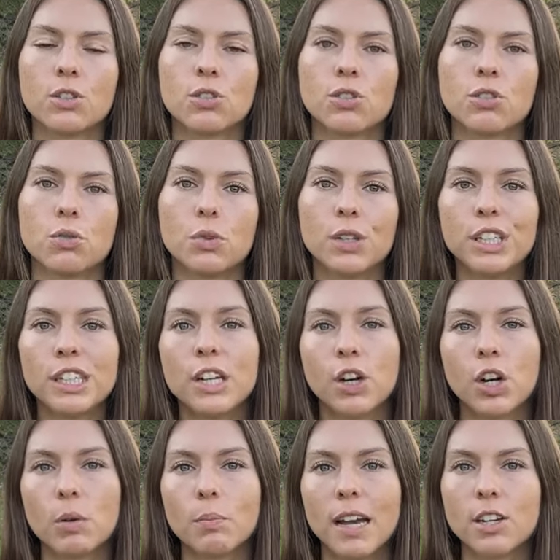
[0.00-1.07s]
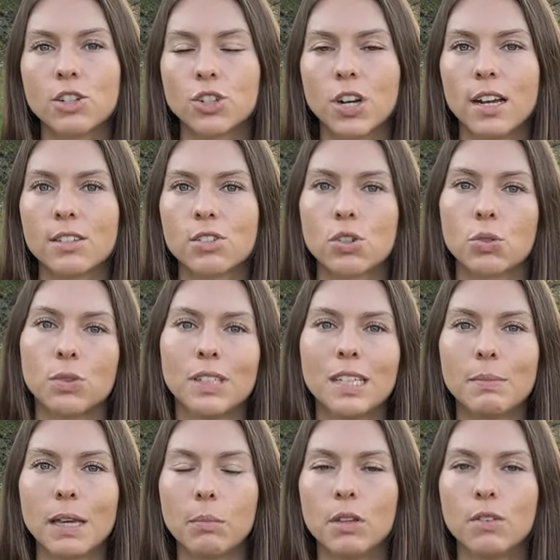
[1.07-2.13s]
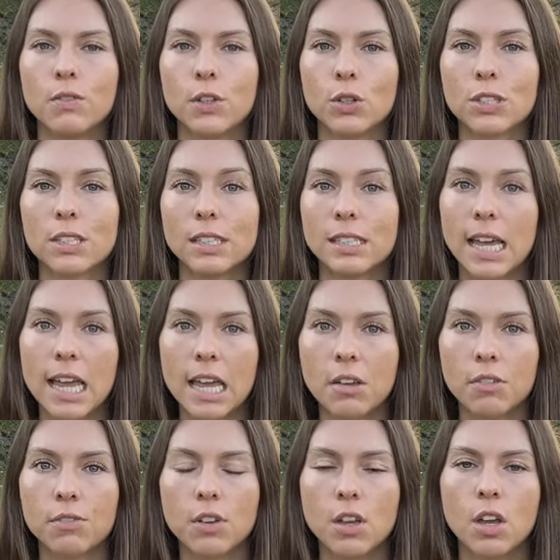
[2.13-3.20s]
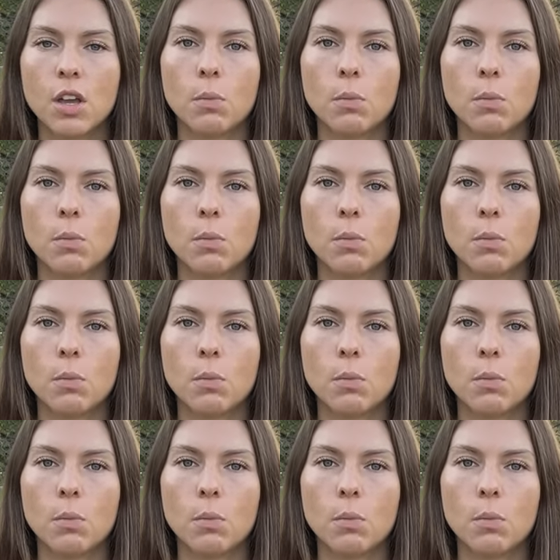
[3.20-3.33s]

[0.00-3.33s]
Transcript: to really earn my trust, to really make me feel safe